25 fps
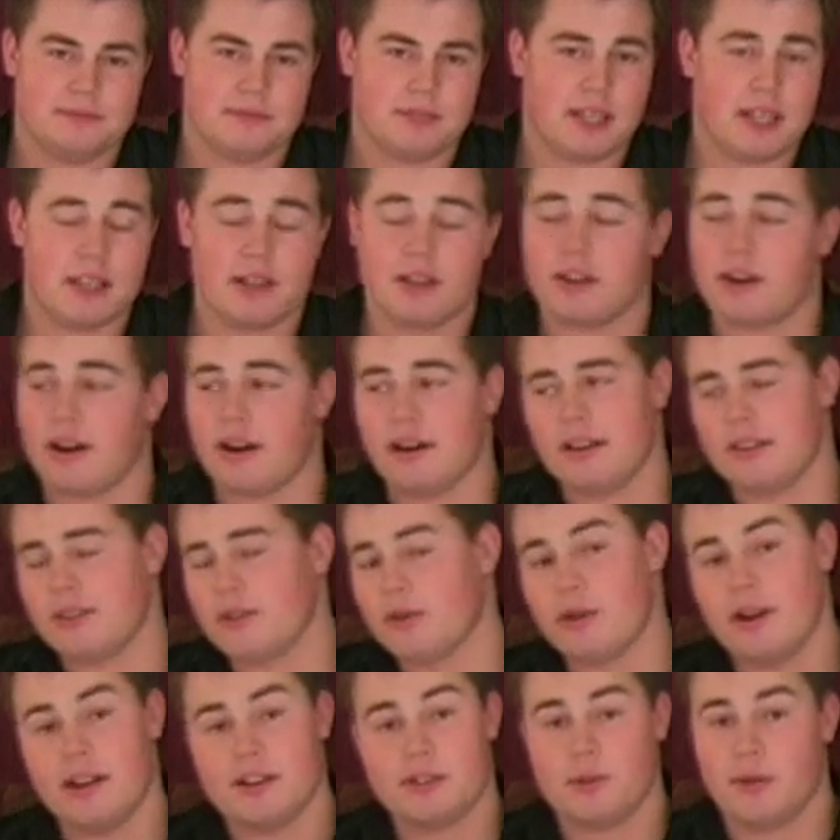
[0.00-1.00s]
kindergarten
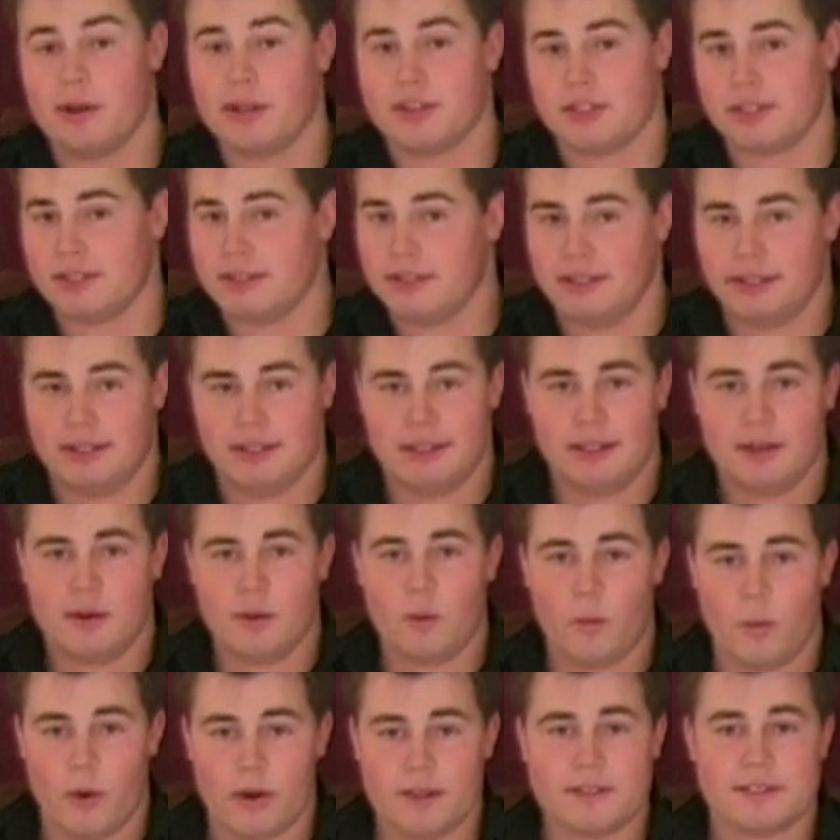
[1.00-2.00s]
through graduation,
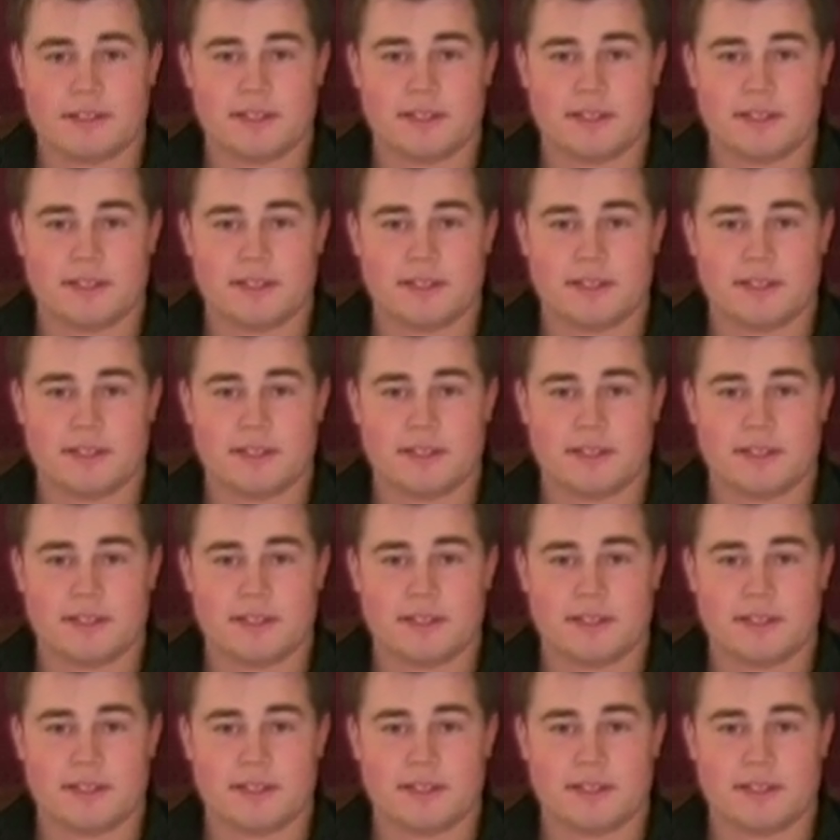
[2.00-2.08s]
one